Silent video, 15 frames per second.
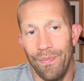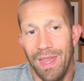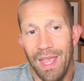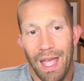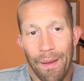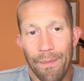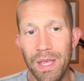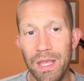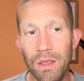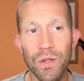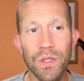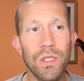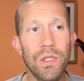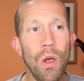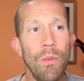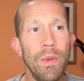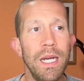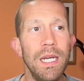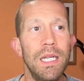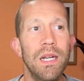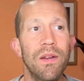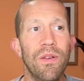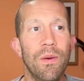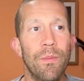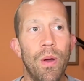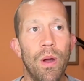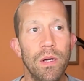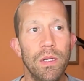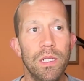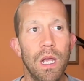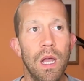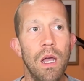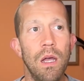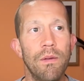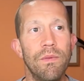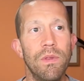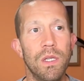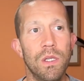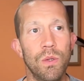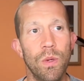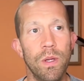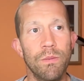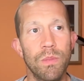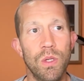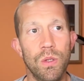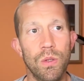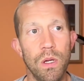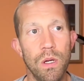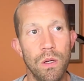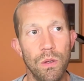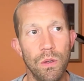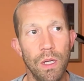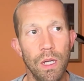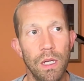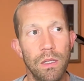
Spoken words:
I mean, there's so many different parts of the swim stroke,